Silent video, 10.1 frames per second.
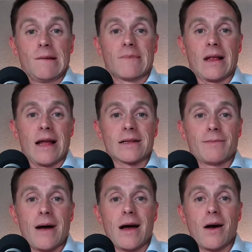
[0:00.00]
They like to
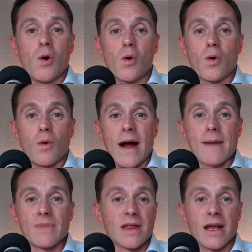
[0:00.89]
buy old
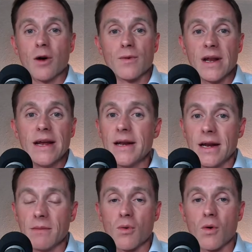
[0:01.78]
crap that they don't need
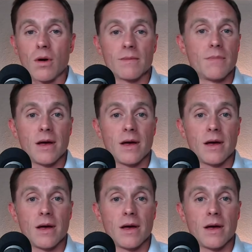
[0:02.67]
anymore,